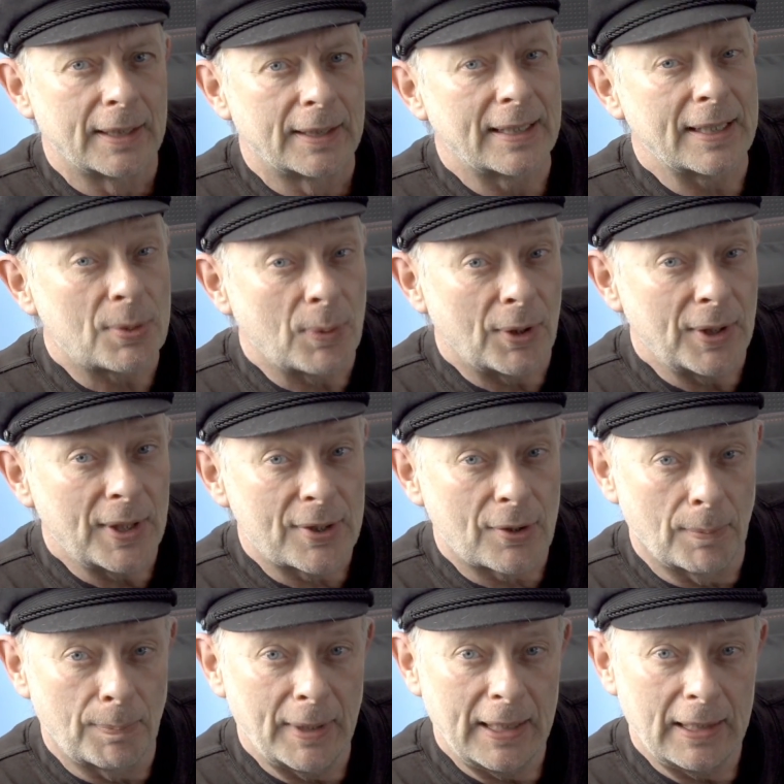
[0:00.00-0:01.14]
This one is
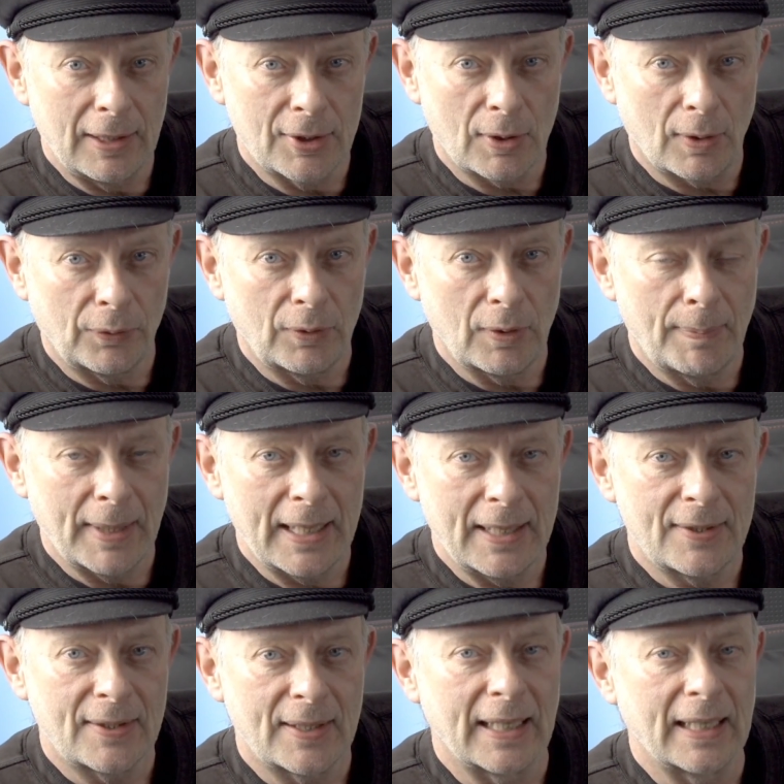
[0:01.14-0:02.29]
completely software
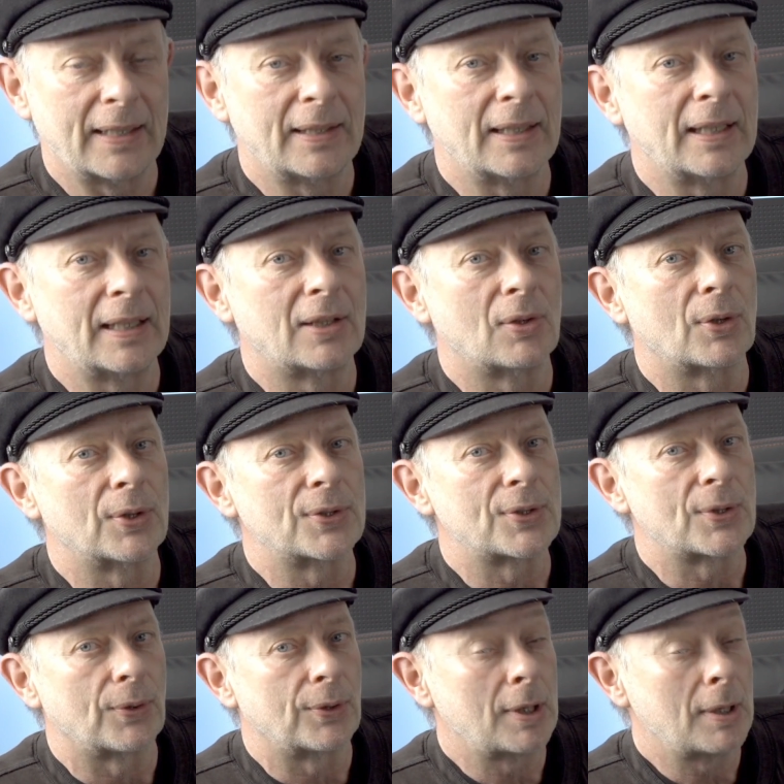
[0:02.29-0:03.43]
based and it runs
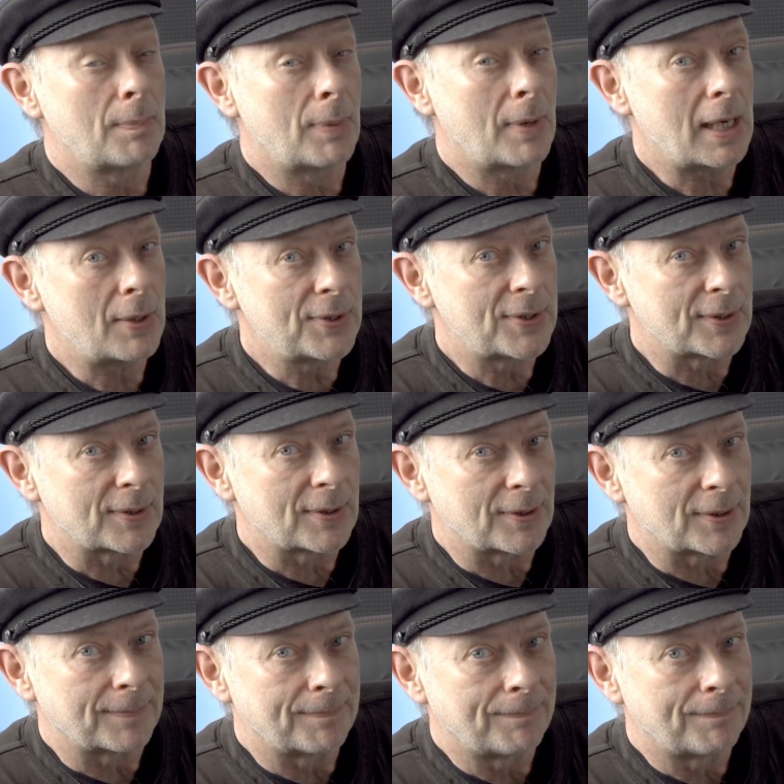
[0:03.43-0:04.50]
on a browser.